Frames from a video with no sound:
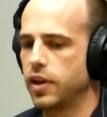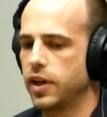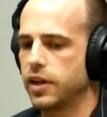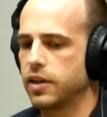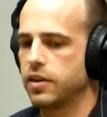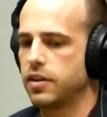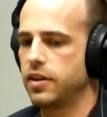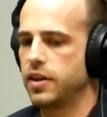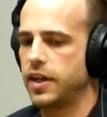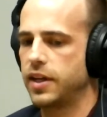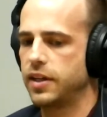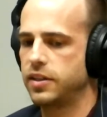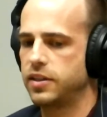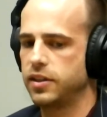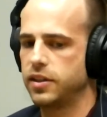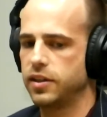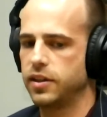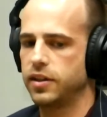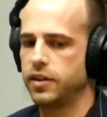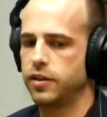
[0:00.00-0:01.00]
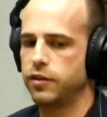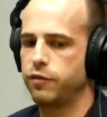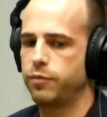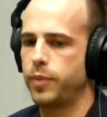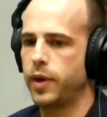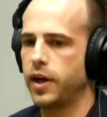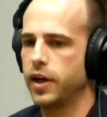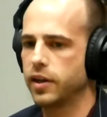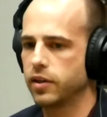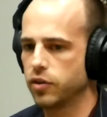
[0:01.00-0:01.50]
liked the idea of
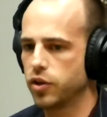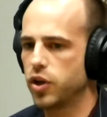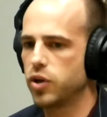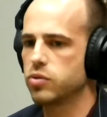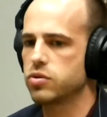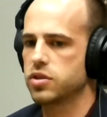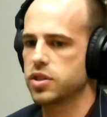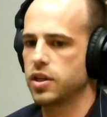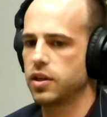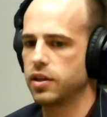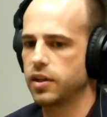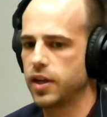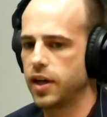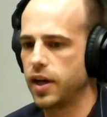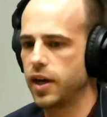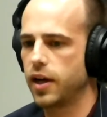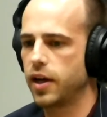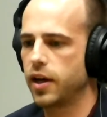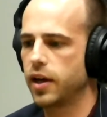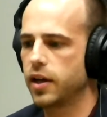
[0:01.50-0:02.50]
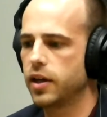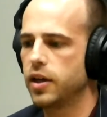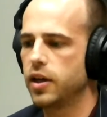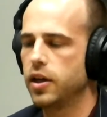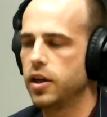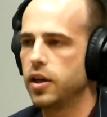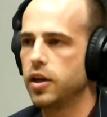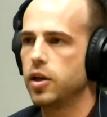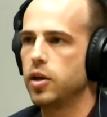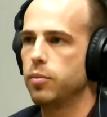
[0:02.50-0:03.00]
buying low, selling high,
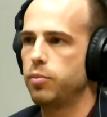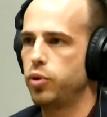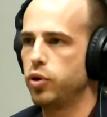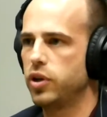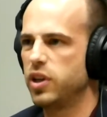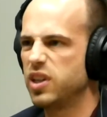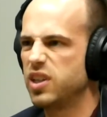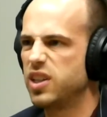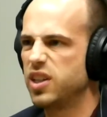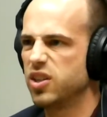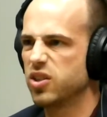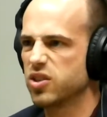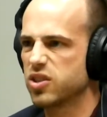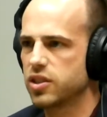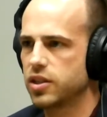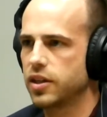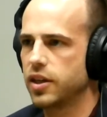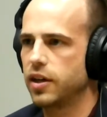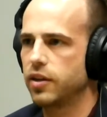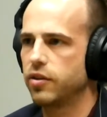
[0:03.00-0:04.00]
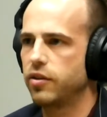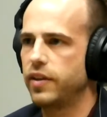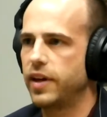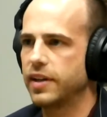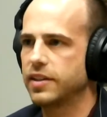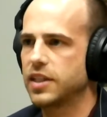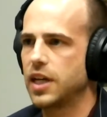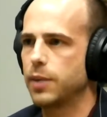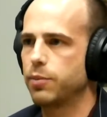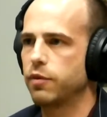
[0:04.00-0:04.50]
putting deals together,
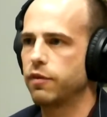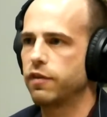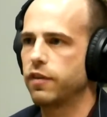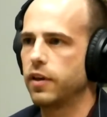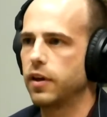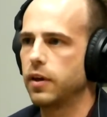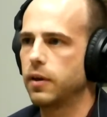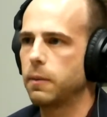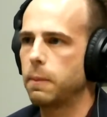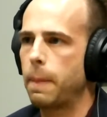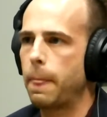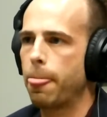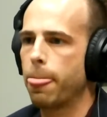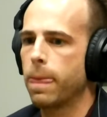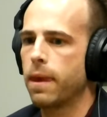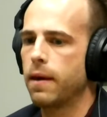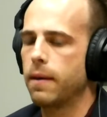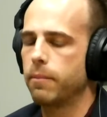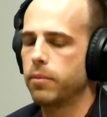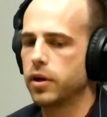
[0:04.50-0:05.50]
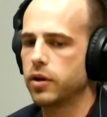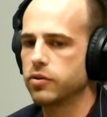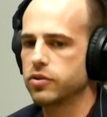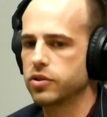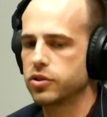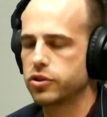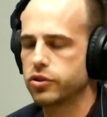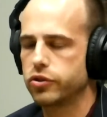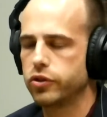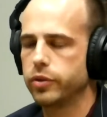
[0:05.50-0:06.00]
that type of thing. But I was
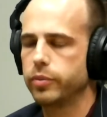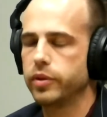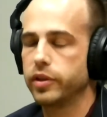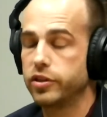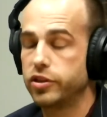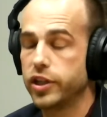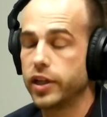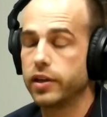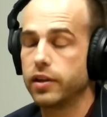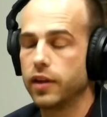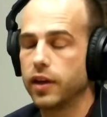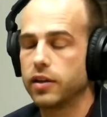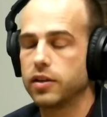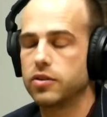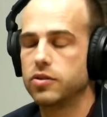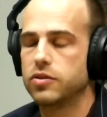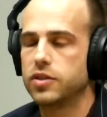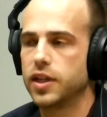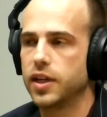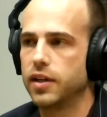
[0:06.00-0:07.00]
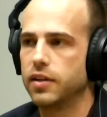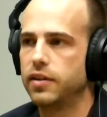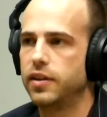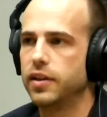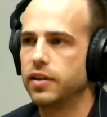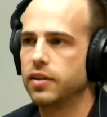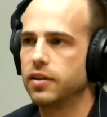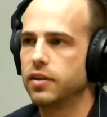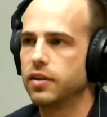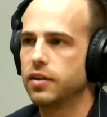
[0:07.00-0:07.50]
extremely jaded, like you said,
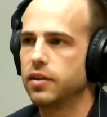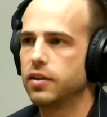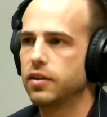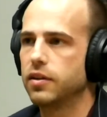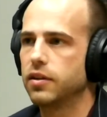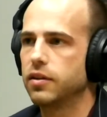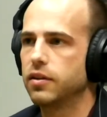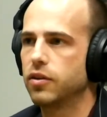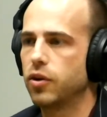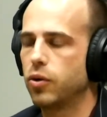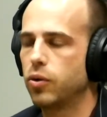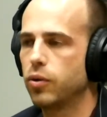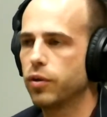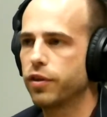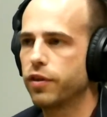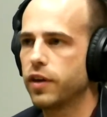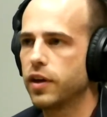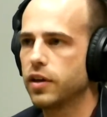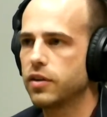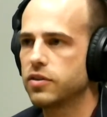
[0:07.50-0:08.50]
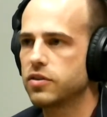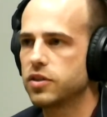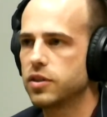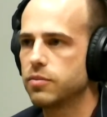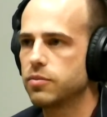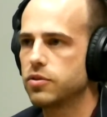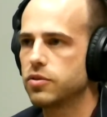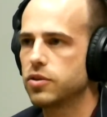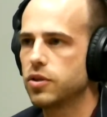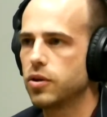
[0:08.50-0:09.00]
that the whole thing
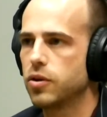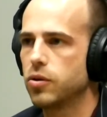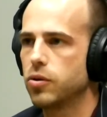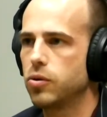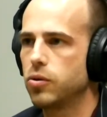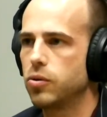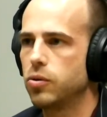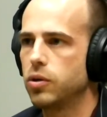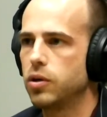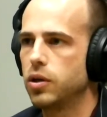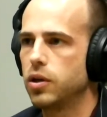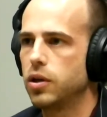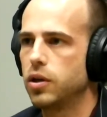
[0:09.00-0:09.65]
seemed so